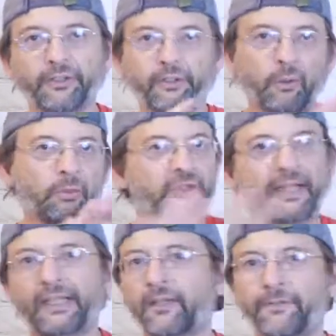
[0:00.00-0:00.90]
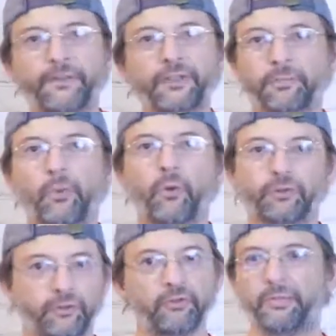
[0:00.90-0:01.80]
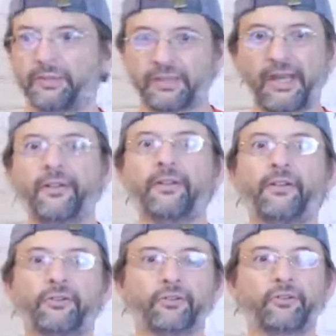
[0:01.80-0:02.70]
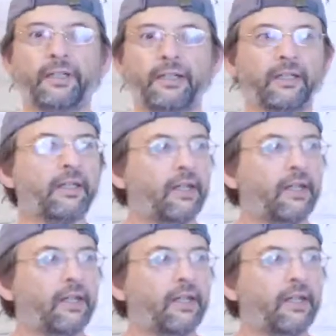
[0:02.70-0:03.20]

You're almost like in a fishbowl, so you'd be standing there stringing,